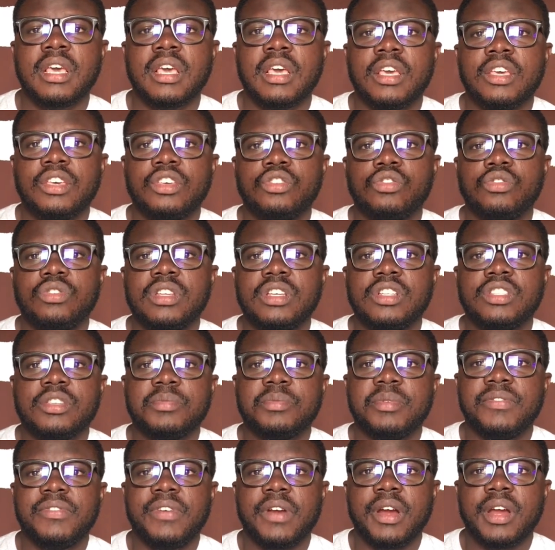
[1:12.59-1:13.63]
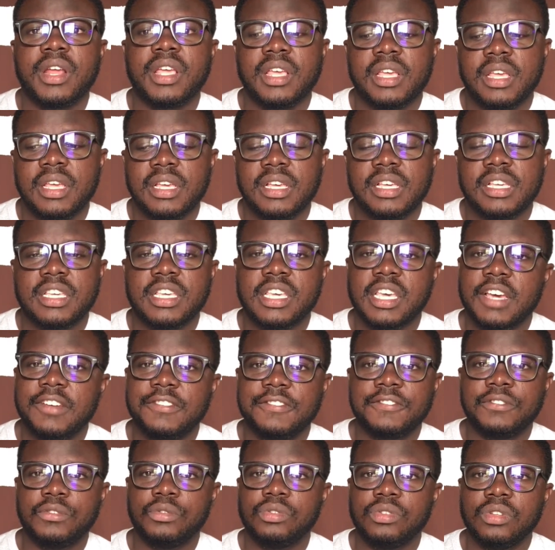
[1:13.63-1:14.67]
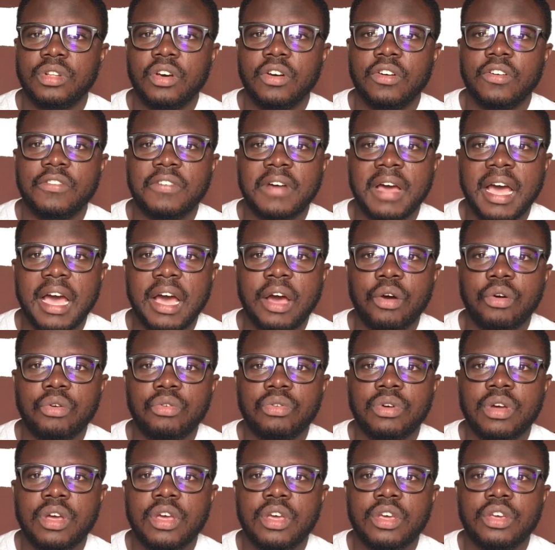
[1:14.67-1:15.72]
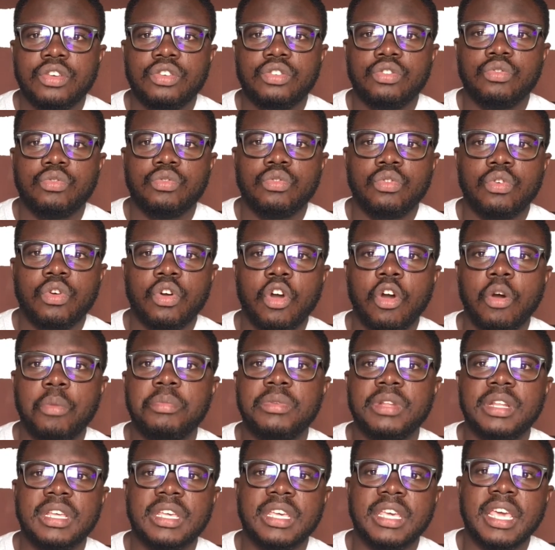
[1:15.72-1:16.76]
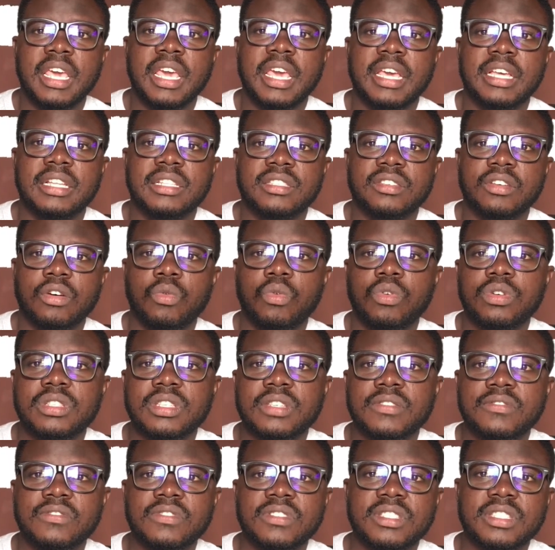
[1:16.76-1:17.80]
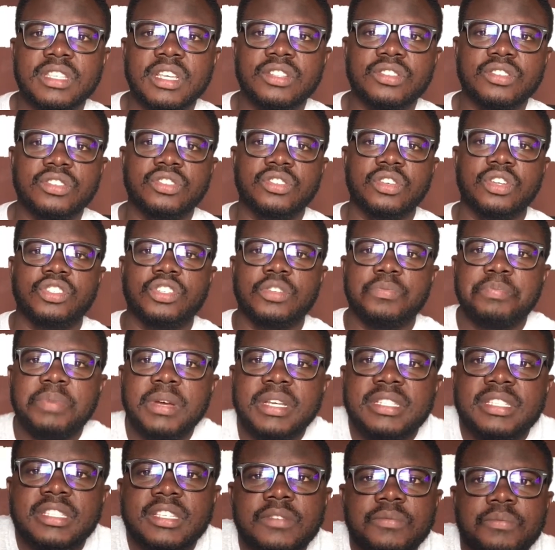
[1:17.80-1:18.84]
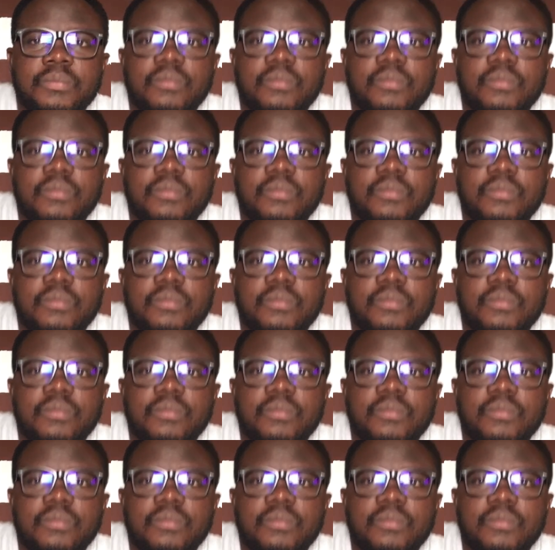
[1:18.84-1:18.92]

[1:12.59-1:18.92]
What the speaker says: you need to be very careful of how you communicate or what you even say to such a person,